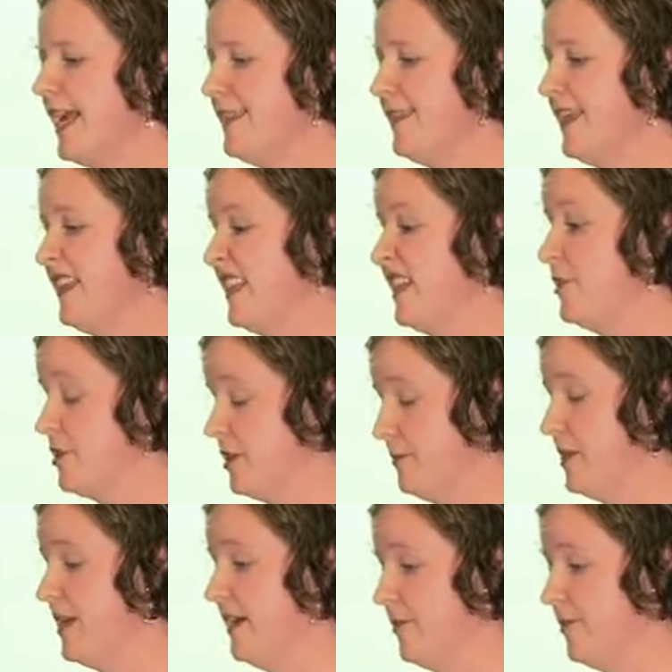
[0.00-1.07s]
and then they usually
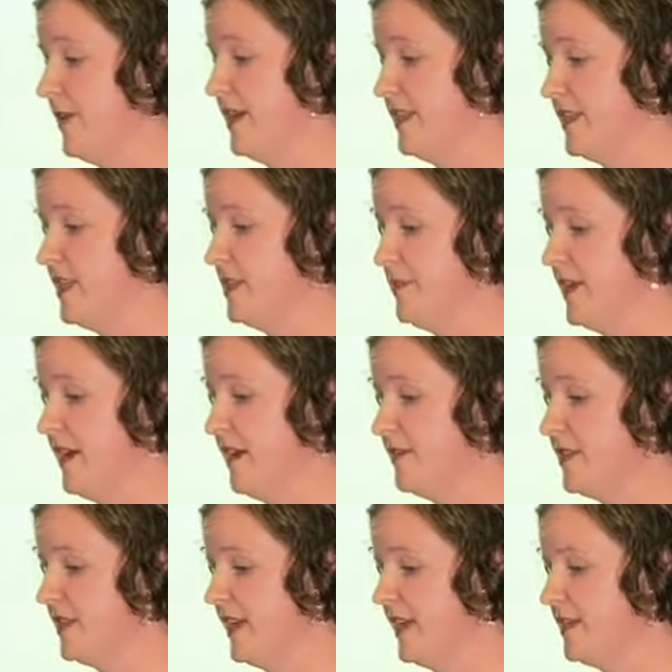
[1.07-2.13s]
would have a reassessment
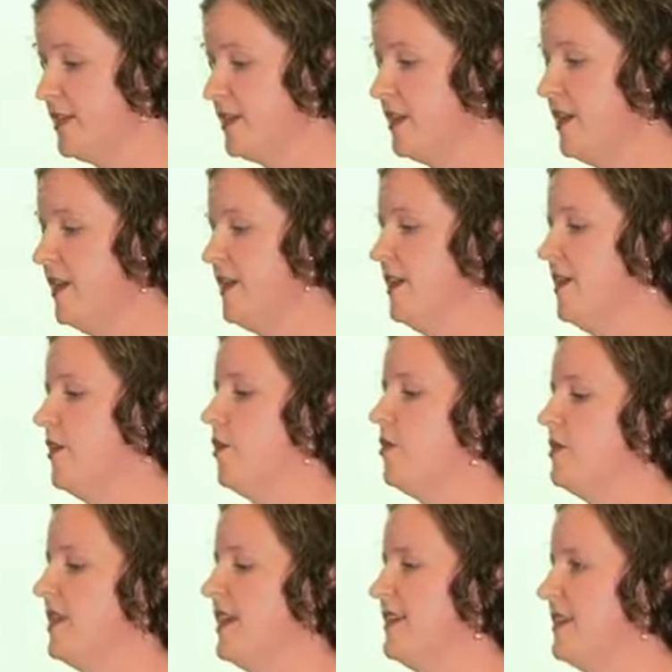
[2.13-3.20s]
after that,
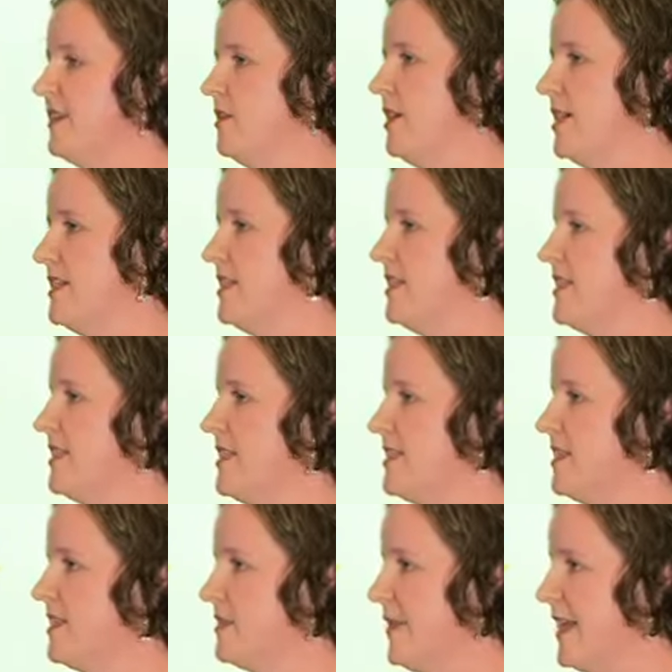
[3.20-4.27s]
or that their licence is
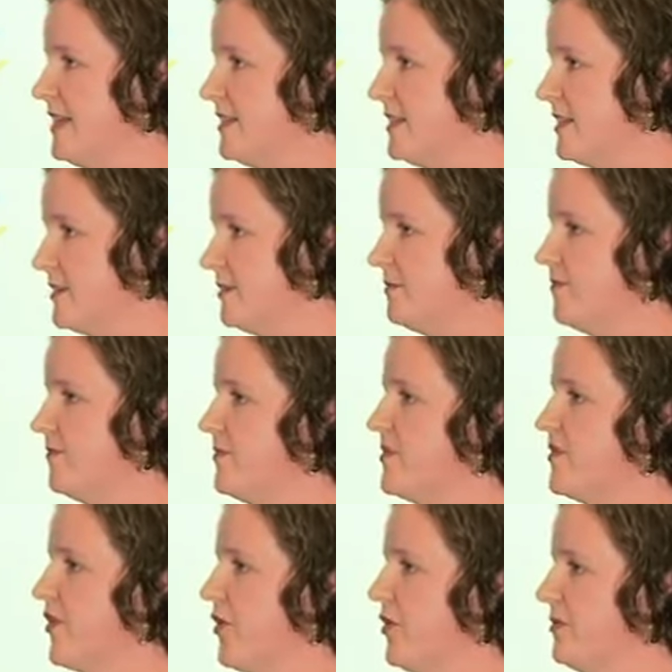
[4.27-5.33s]
suspended.
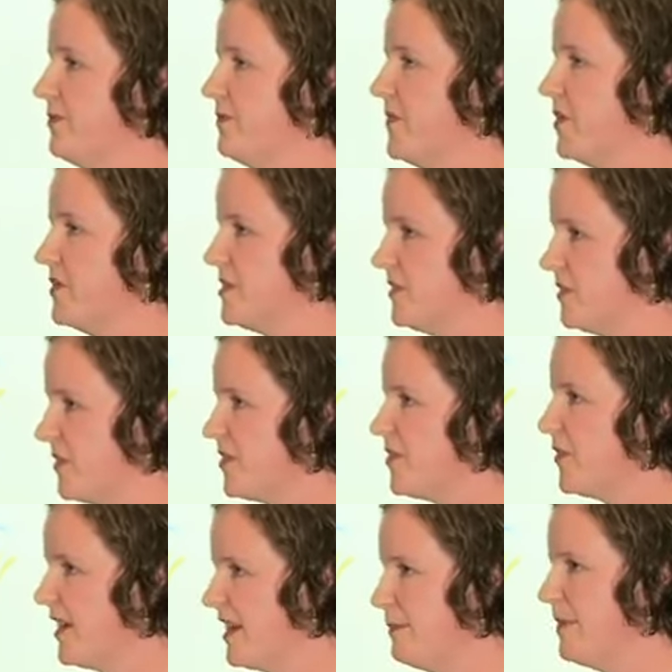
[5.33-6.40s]
So those are the
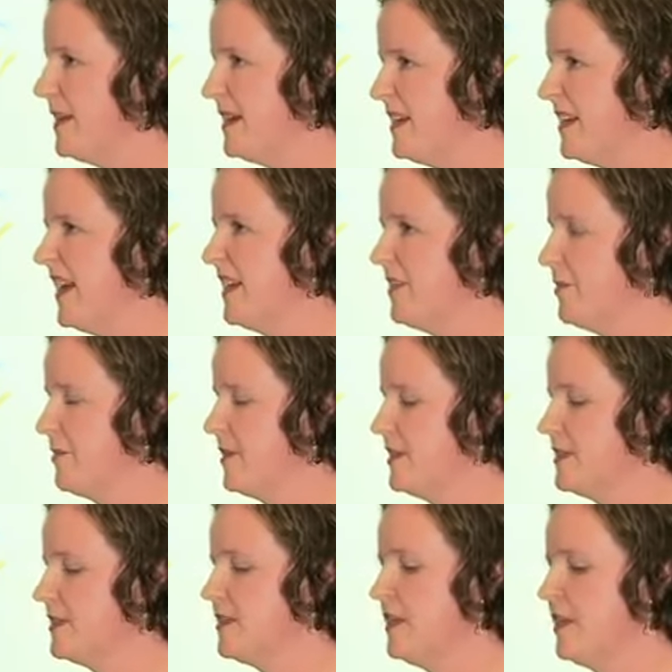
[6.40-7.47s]
three main
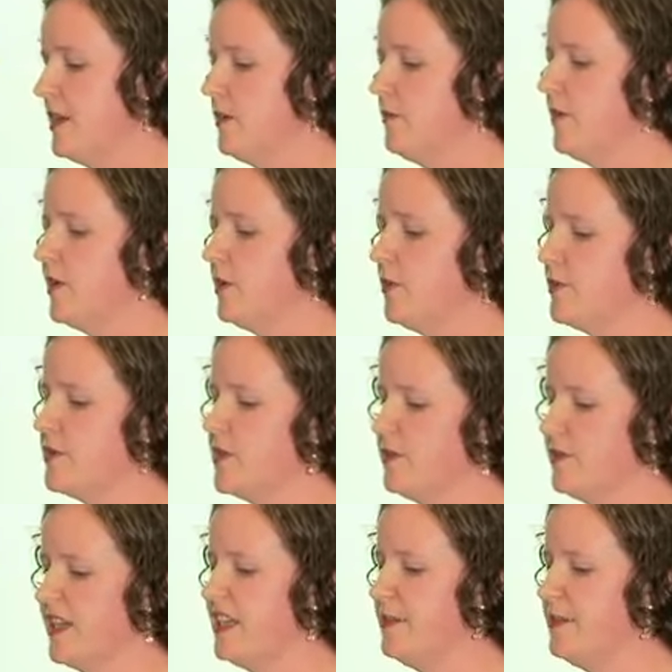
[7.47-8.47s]
categories. We can also